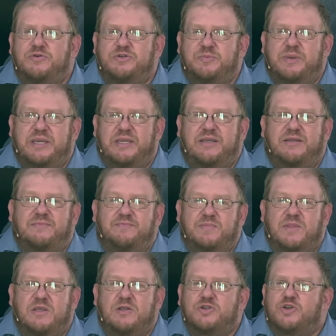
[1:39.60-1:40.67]
Use me.
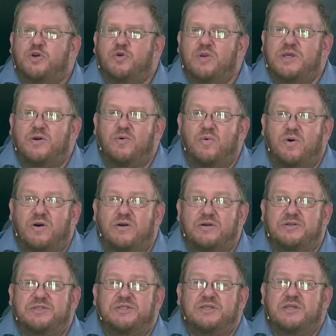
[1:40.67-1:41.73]
Two little
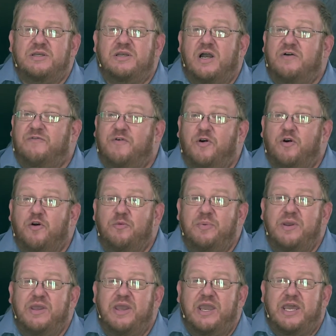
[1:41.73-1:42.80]
words, a
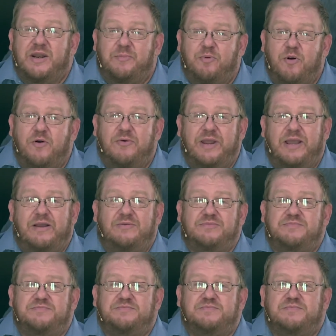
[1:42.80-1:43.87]
verb and a
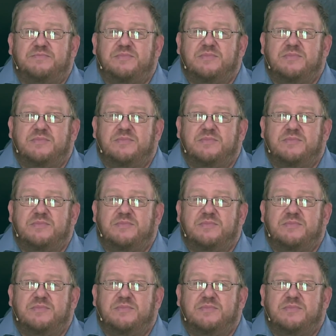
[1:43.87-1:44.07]
pronoun.